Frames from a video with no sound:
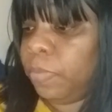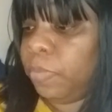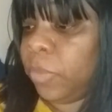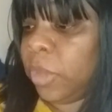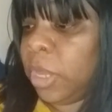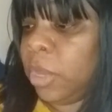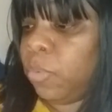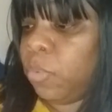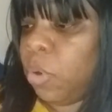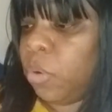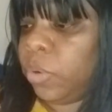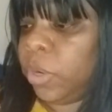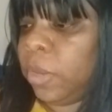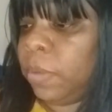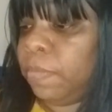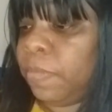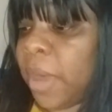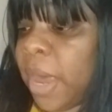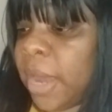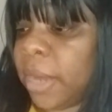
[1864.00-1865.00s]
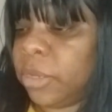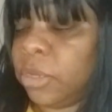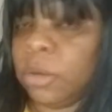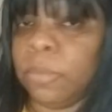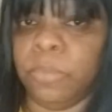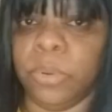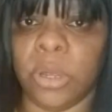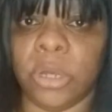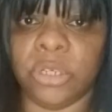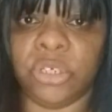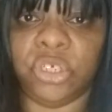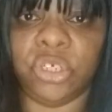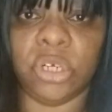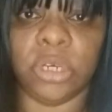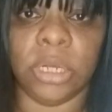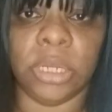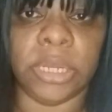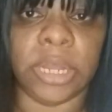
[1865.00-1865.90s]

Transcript: it won't impact your blood sugar